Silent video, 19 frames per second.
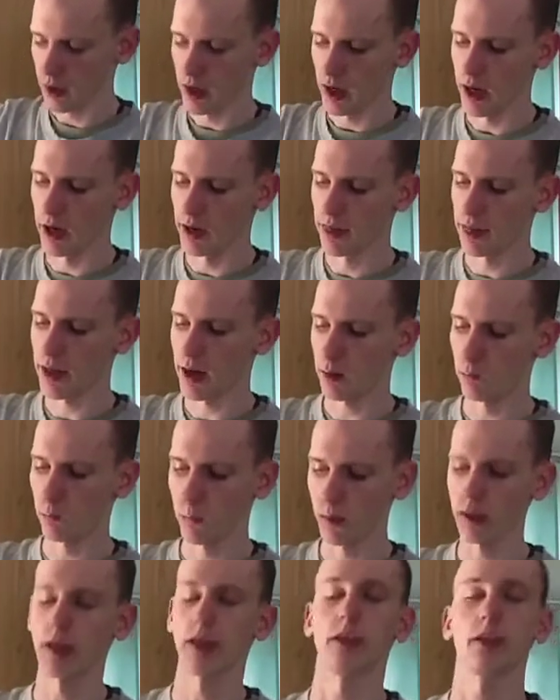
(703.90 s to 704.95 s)
And that
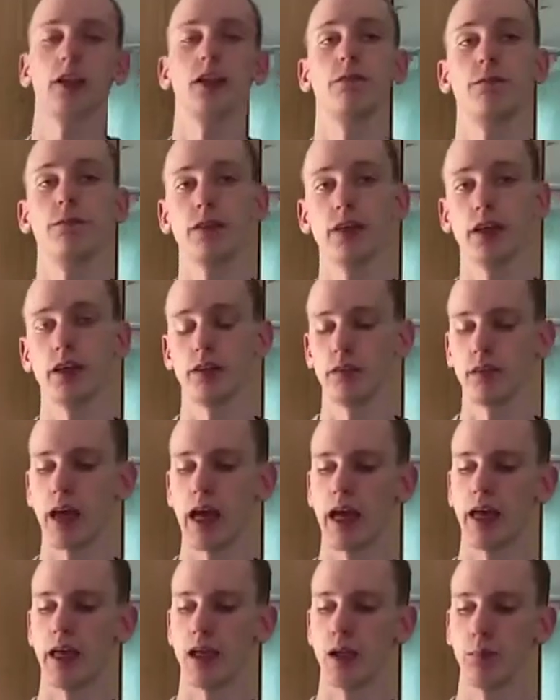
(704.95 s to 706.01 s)
will actually fit
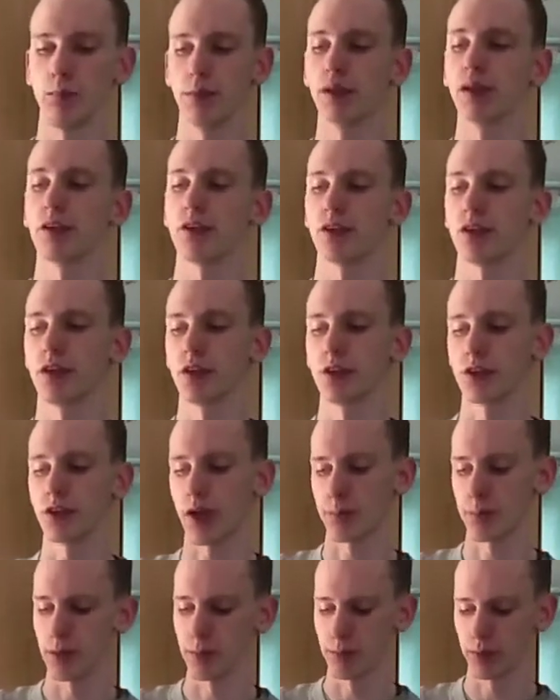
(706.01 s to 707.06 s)
a ballistic
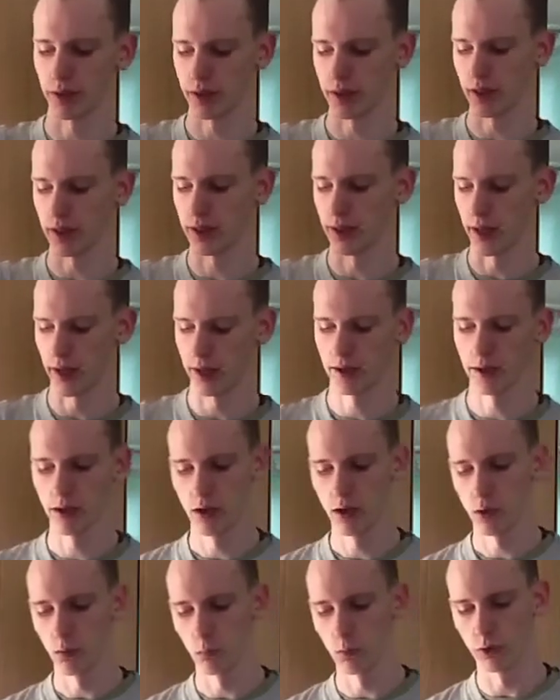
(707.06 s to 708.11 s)
sappy plate in there,
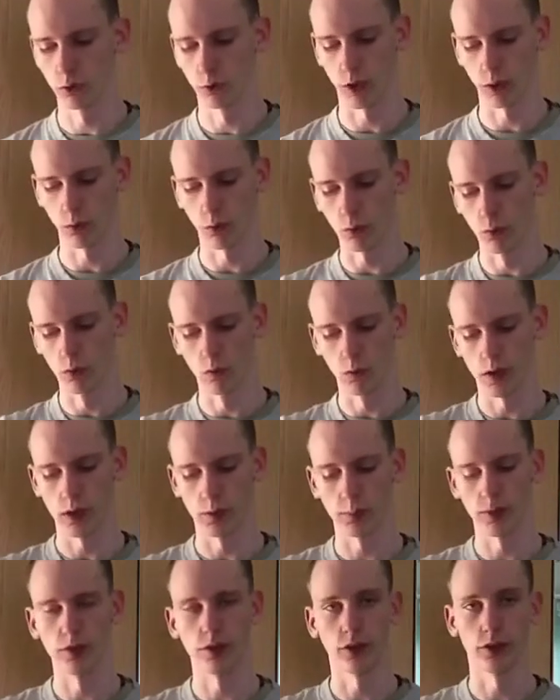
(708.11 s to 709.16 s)
which will go all the way up
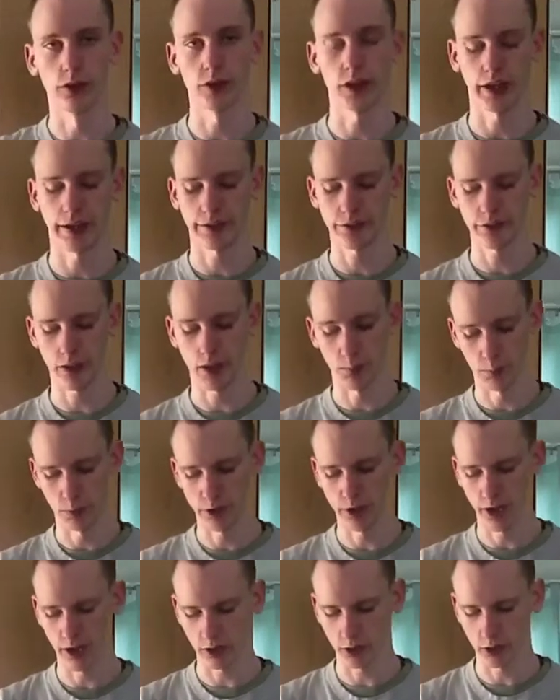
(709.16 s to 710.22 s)
into the chest and
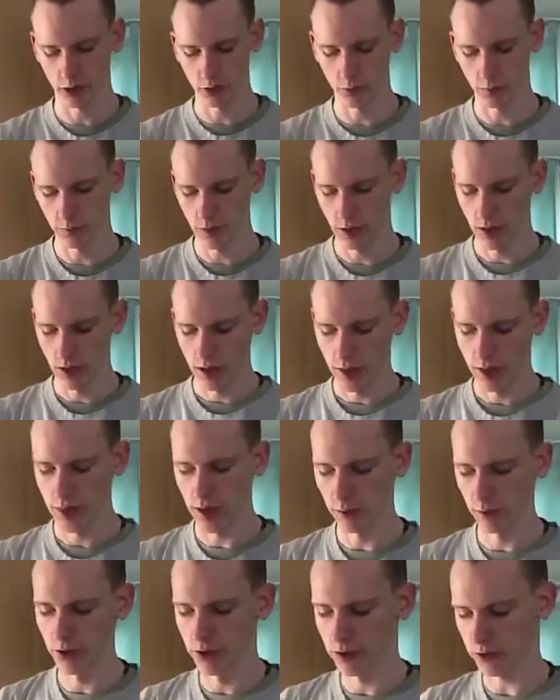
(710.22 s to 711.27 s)
protect you.
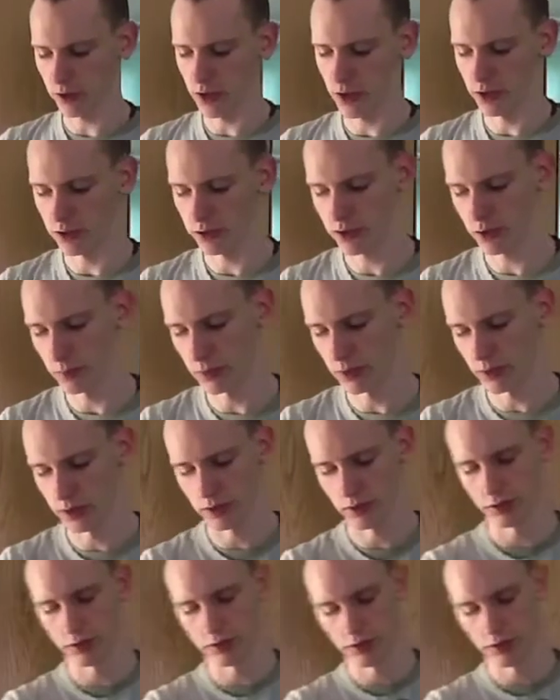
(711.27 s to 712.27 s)
There is a similar